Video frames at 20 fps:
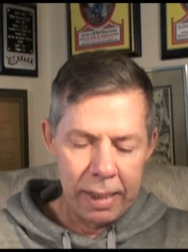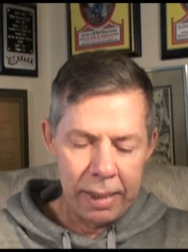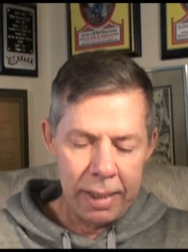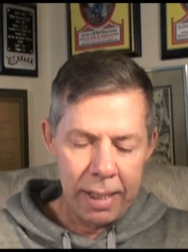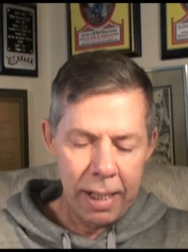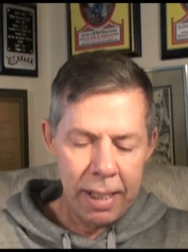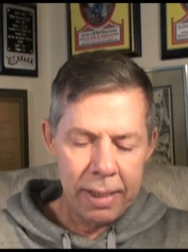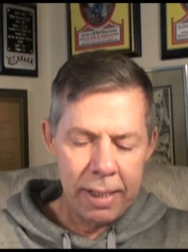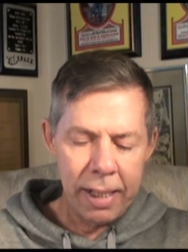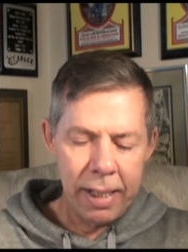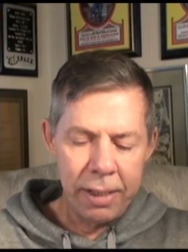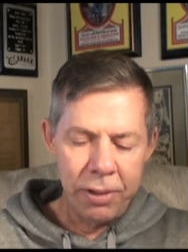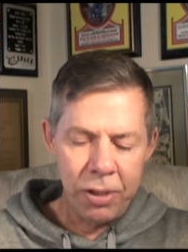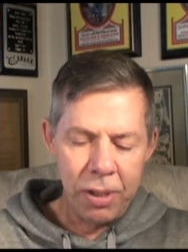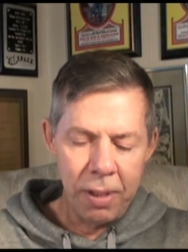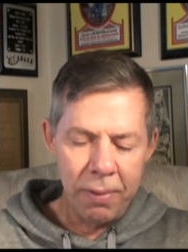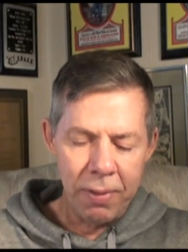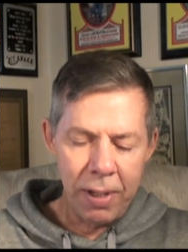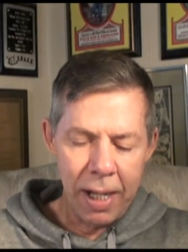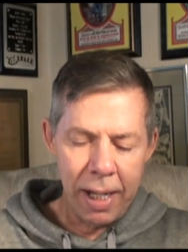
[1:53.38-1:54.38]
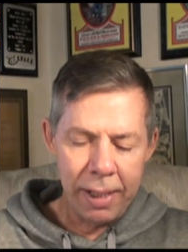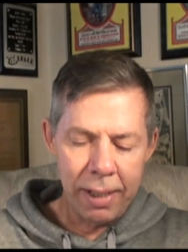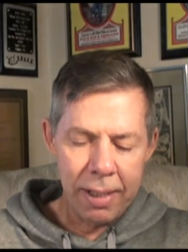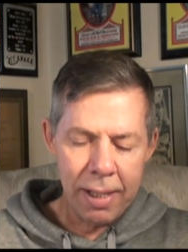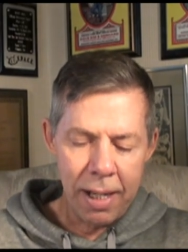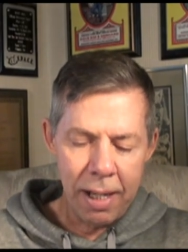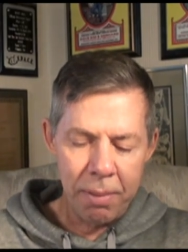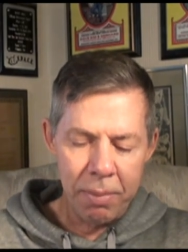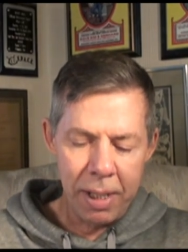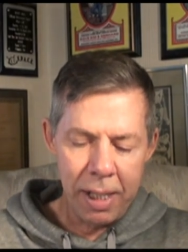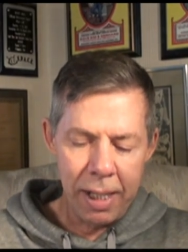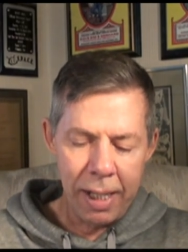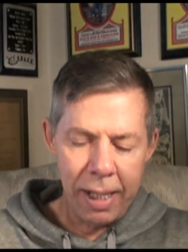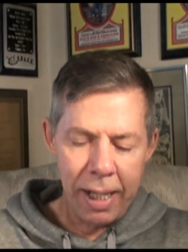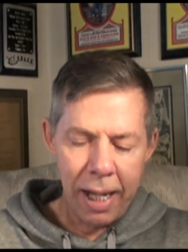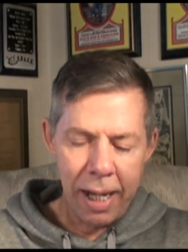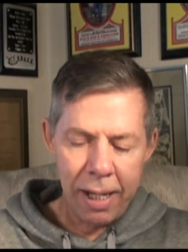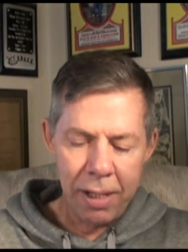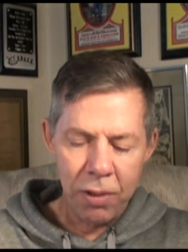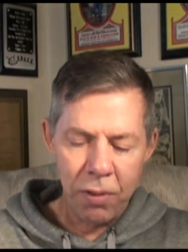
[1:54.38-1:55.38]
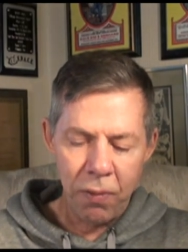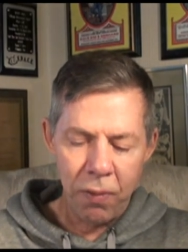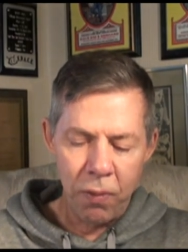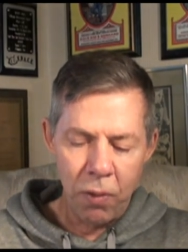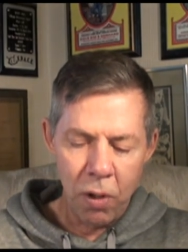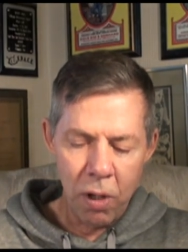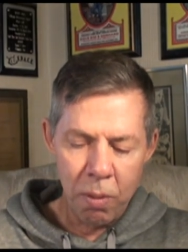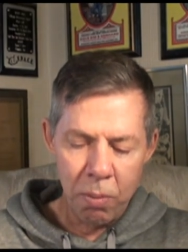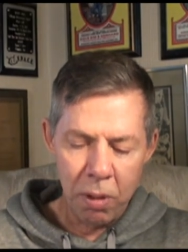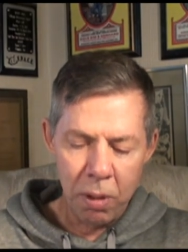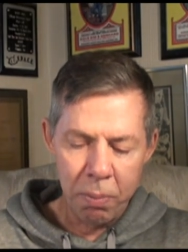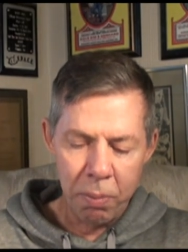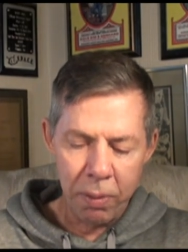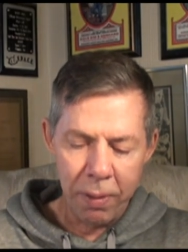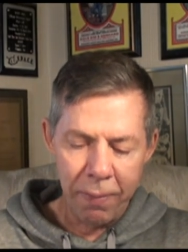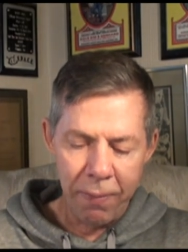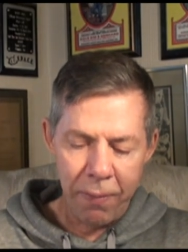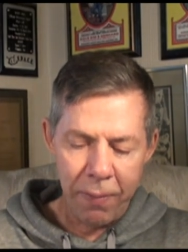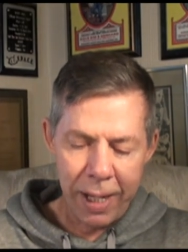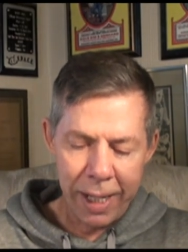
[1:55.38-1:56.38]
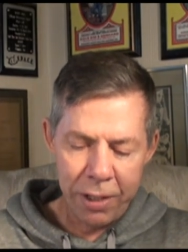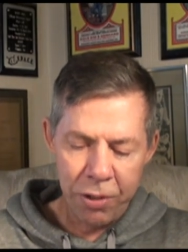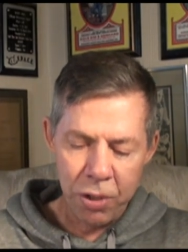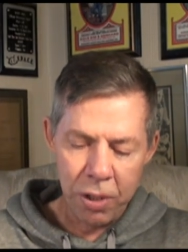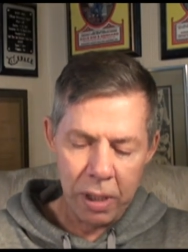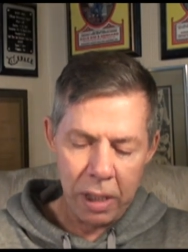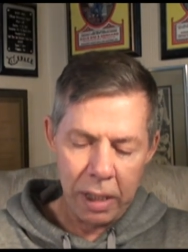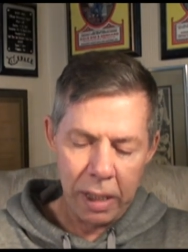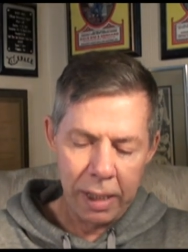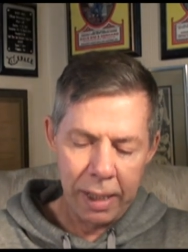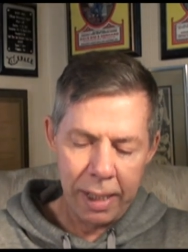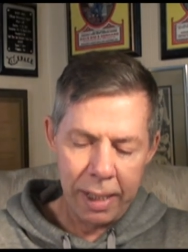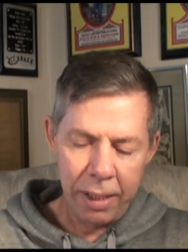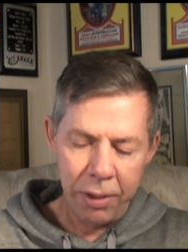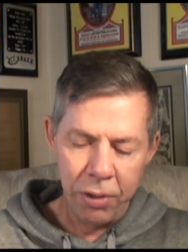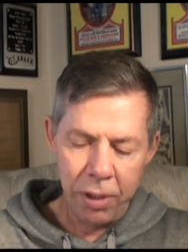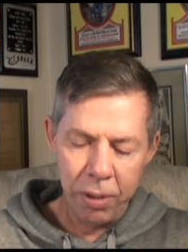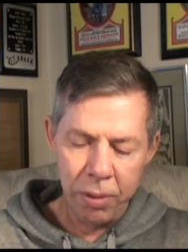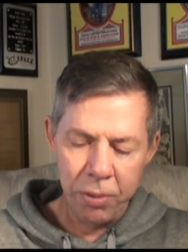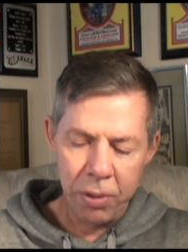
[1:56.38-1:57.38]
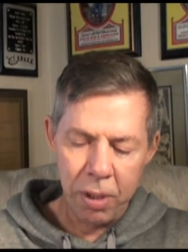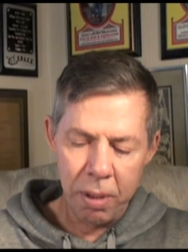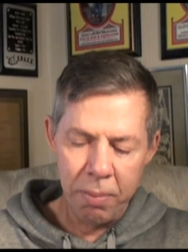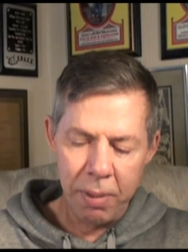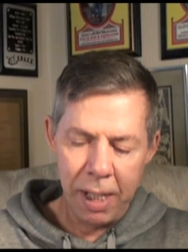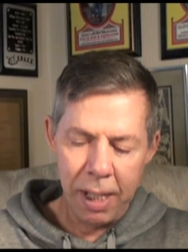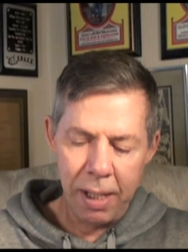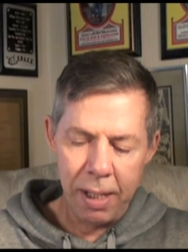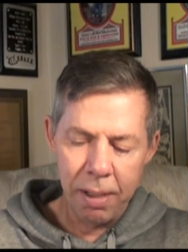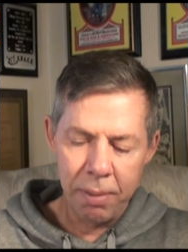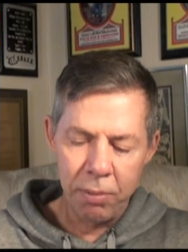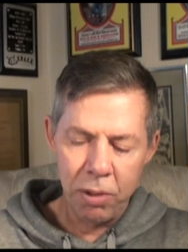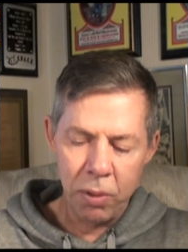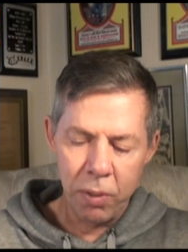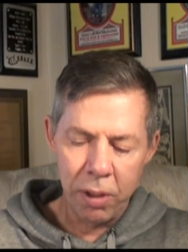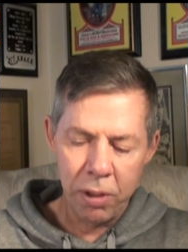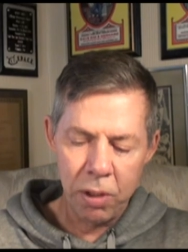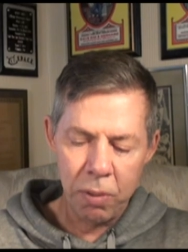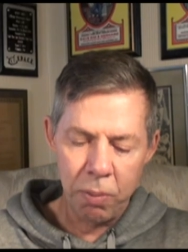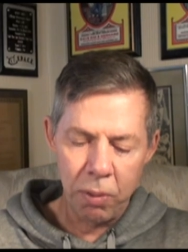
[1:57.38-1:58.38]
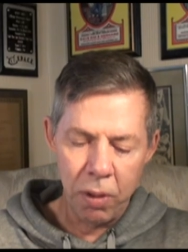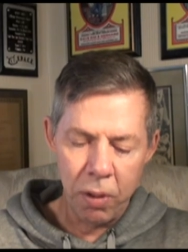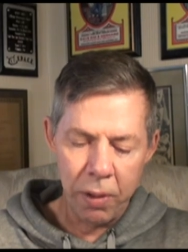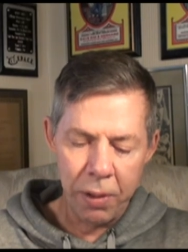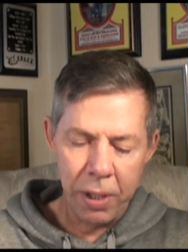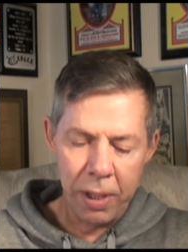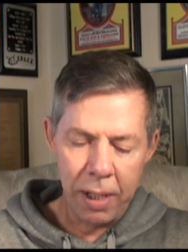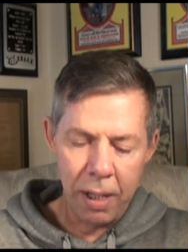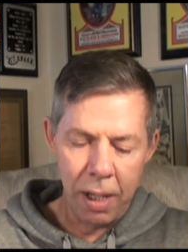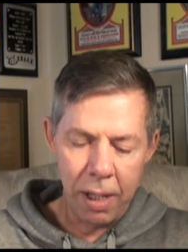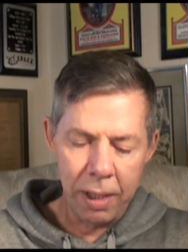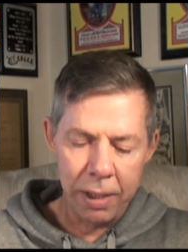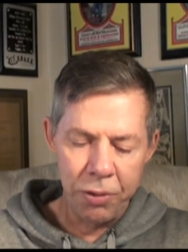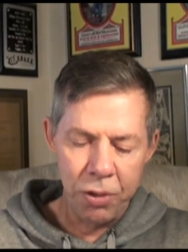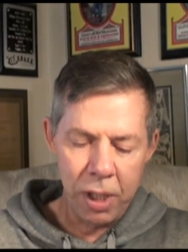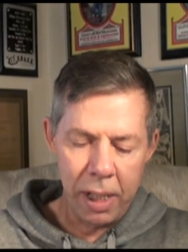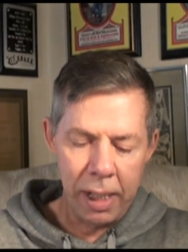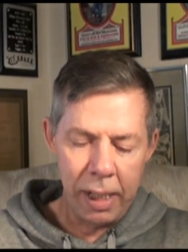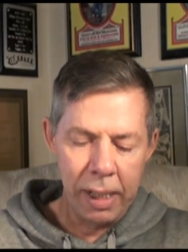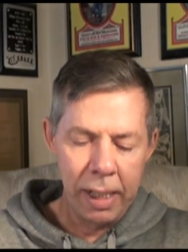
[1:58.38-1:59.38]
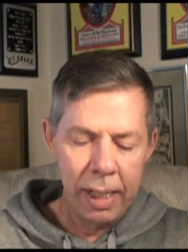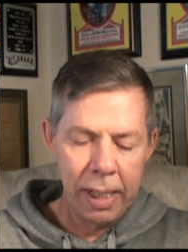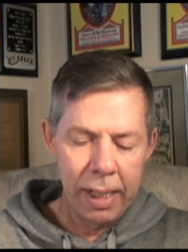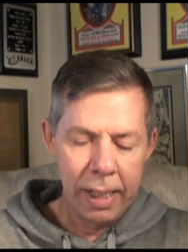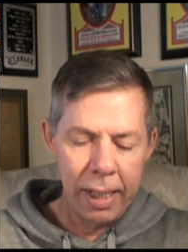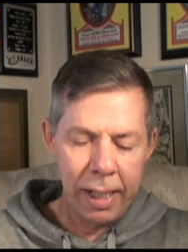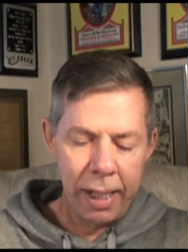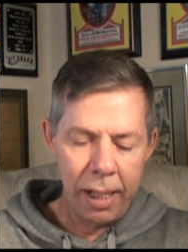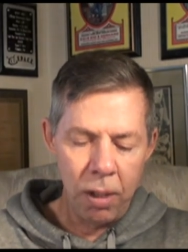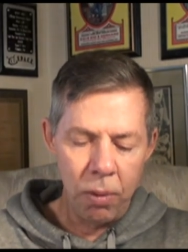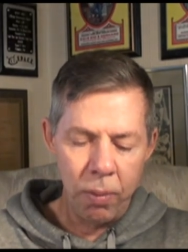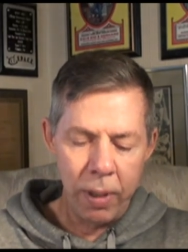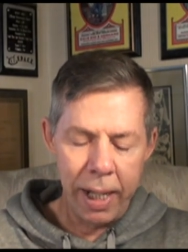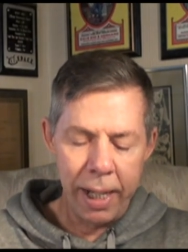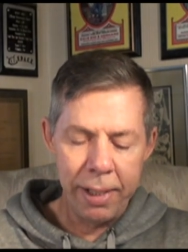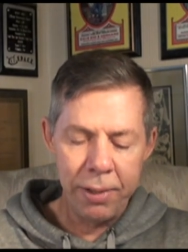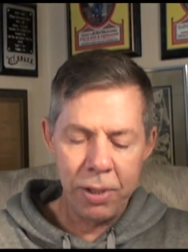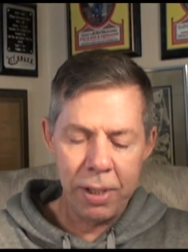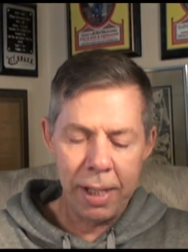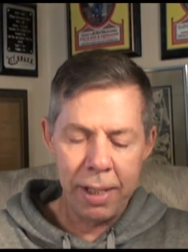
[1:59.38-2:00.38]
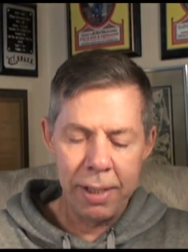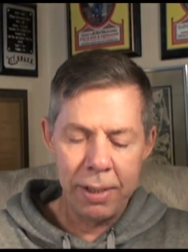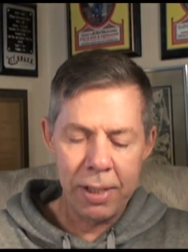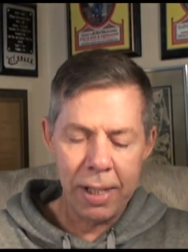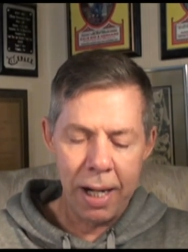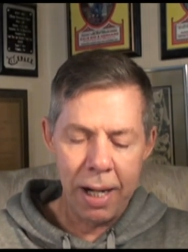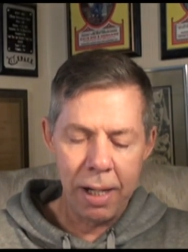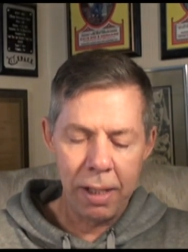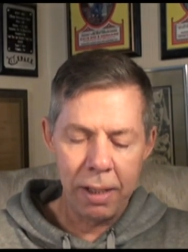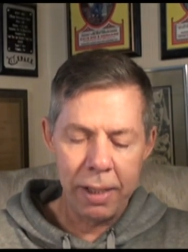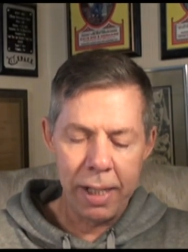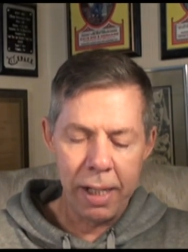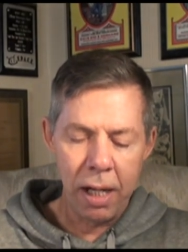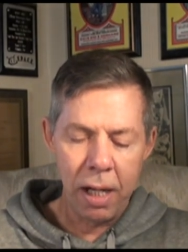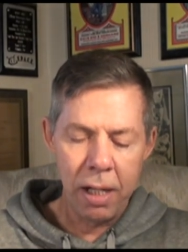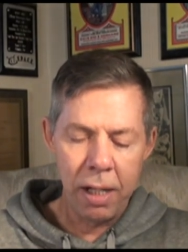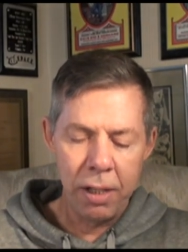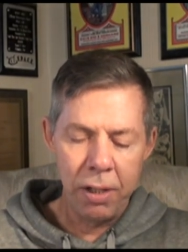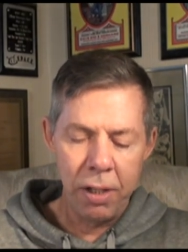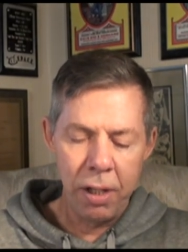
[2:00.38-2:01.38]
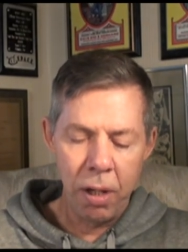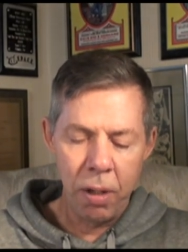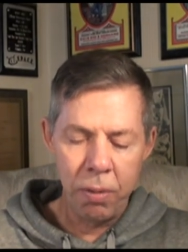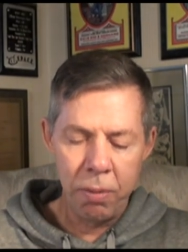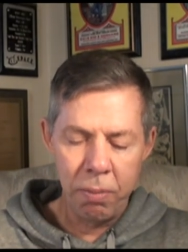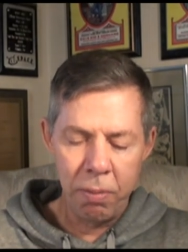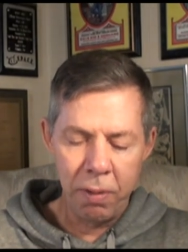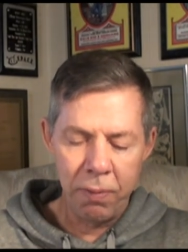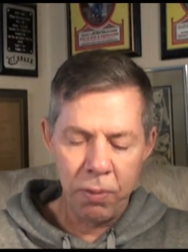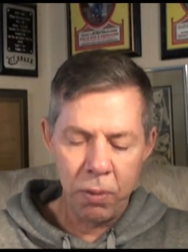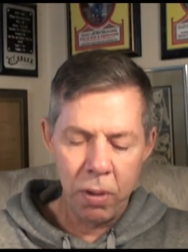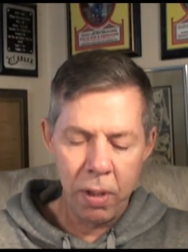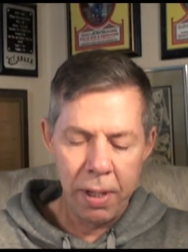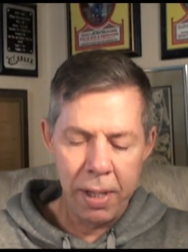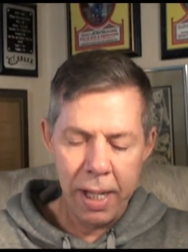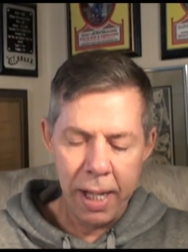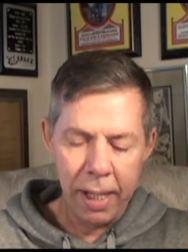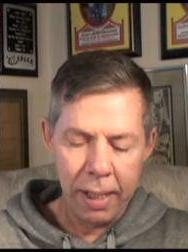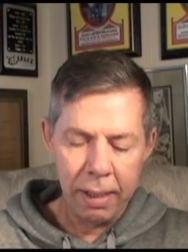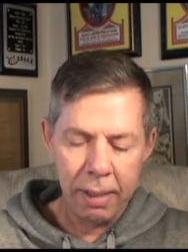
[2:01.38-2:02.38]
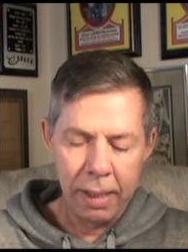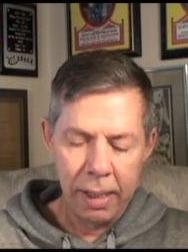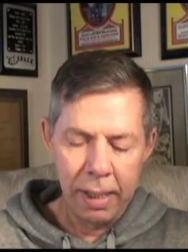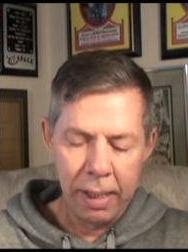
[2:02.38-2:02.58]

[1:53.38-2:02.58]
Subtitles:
Dante's Divine Comedy has formal perfection and used the medium to explore theology in ways entirely unknown before then.